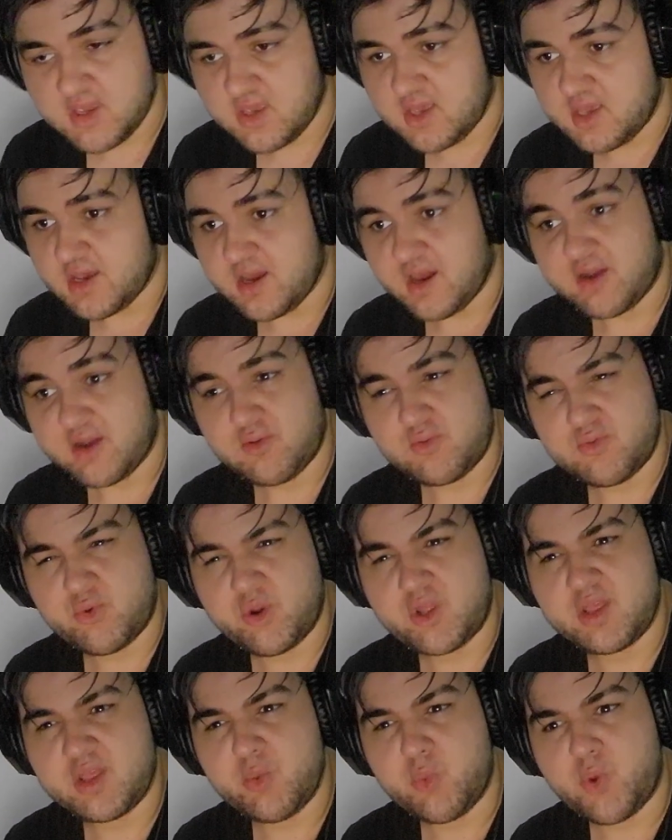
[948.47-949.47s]
I don't
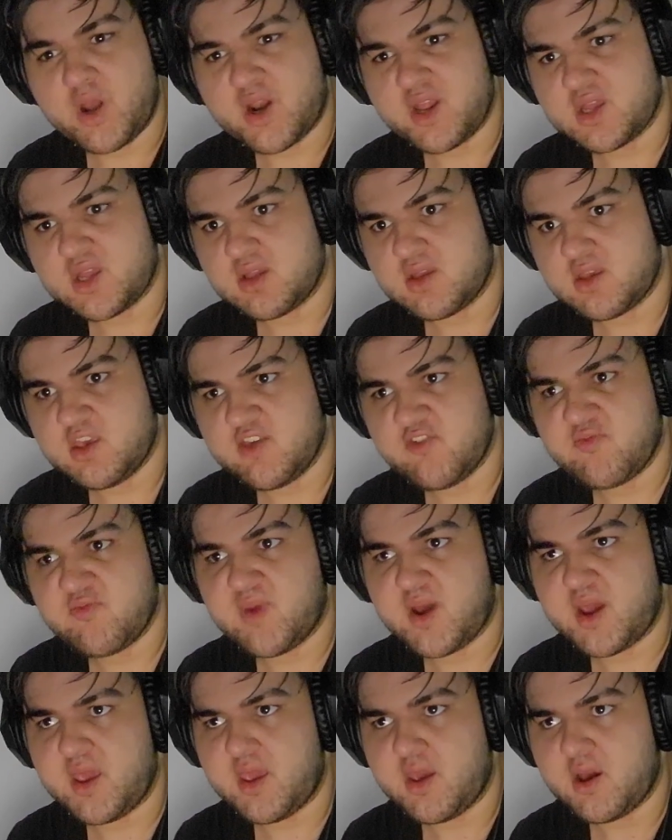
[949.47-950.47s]
really want to give
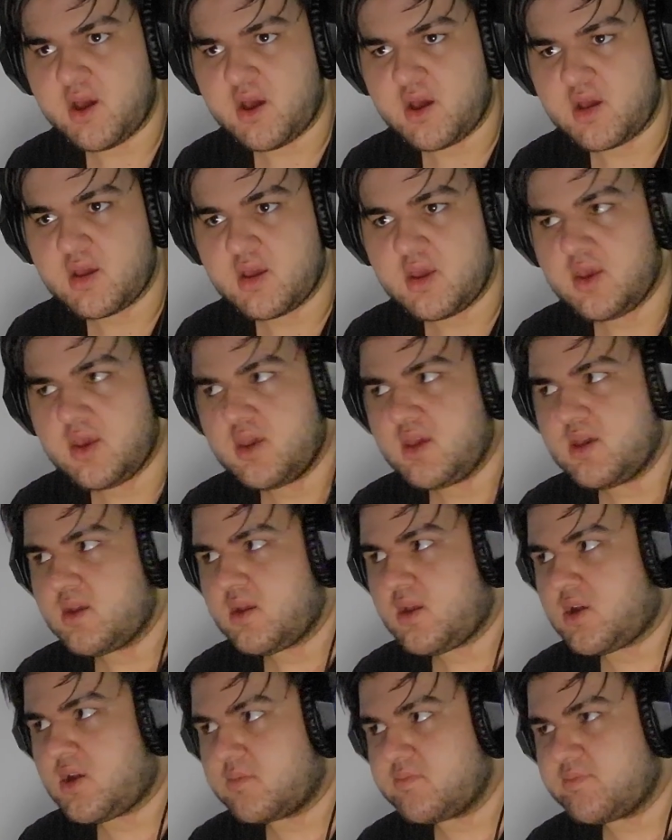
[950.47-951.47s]
my
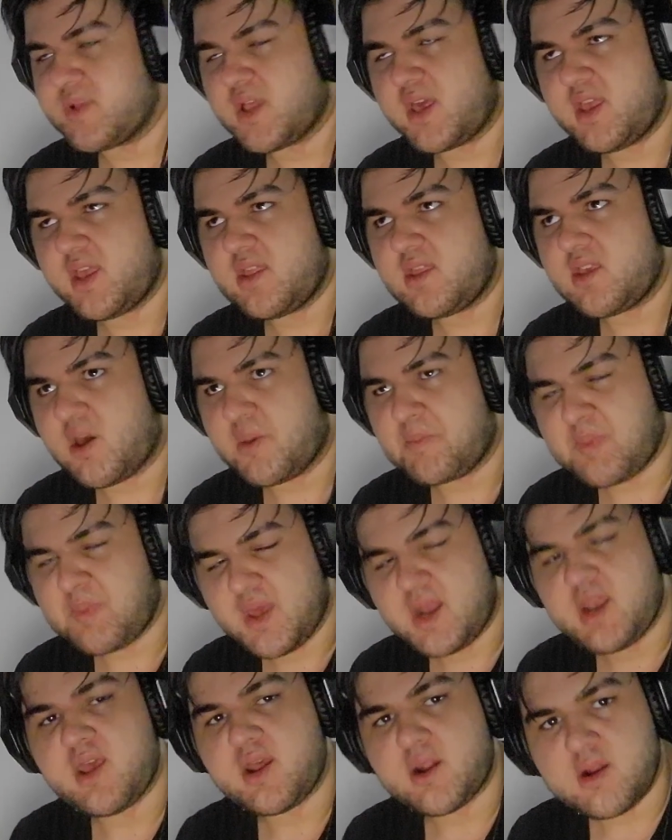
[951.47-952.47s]
complete
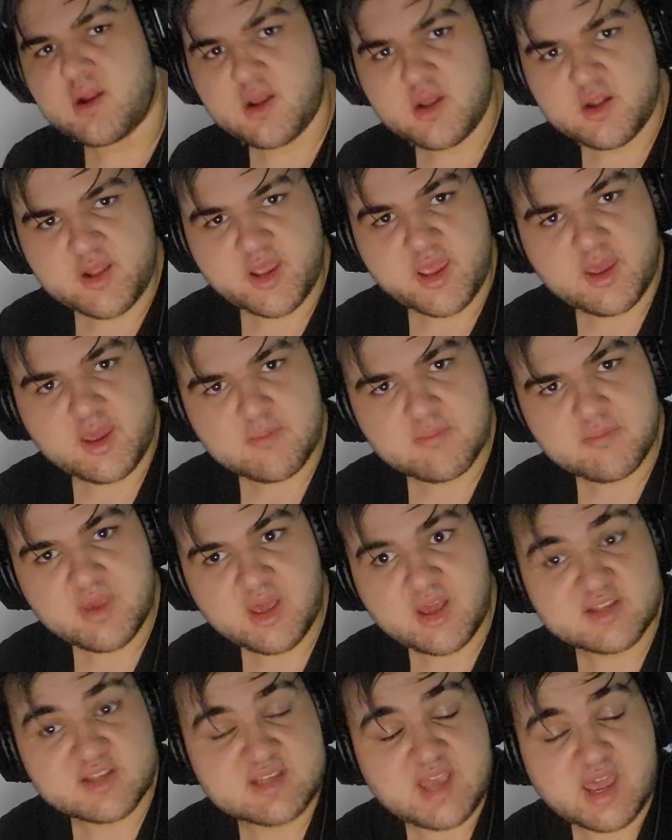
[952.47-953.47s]
opinion on him
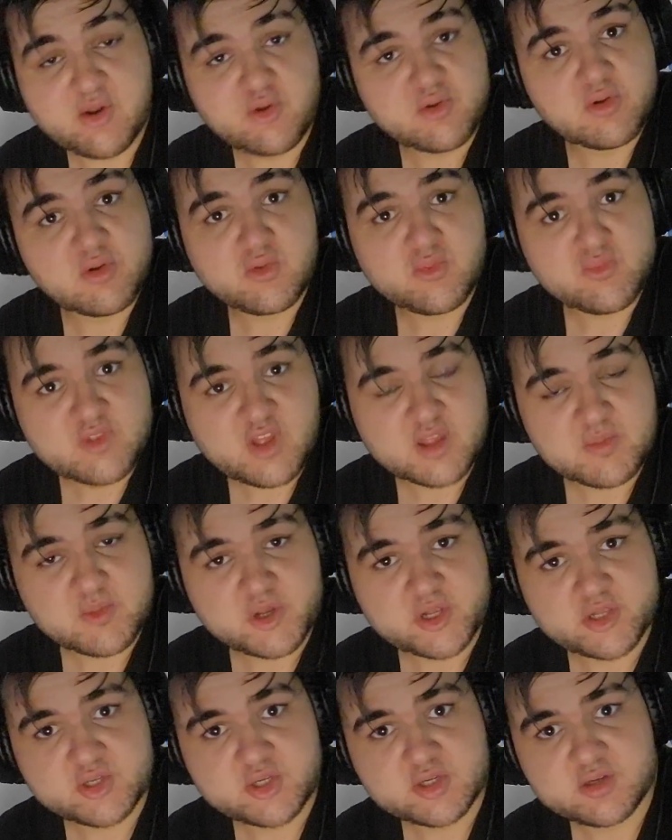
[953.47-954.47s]
because I don't know that
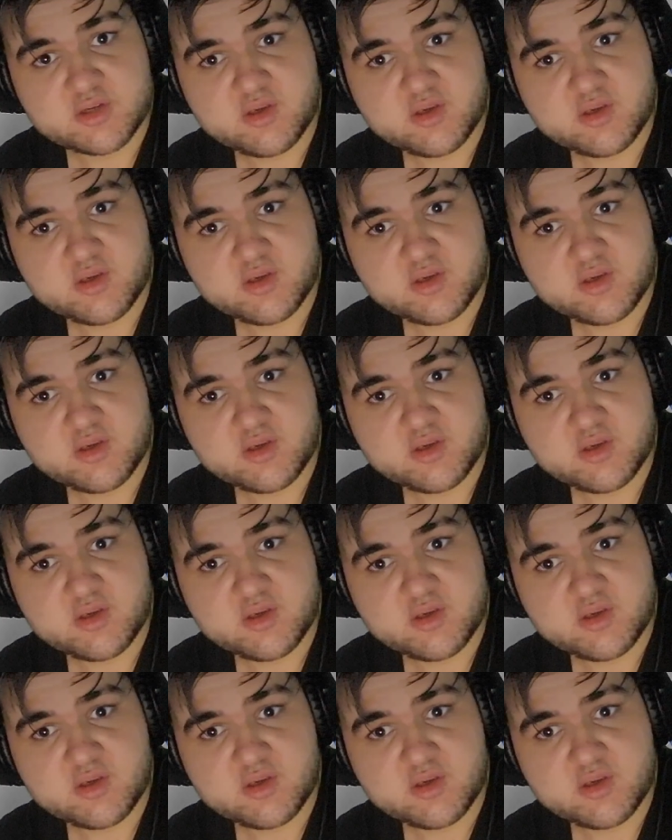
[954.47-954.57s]
much.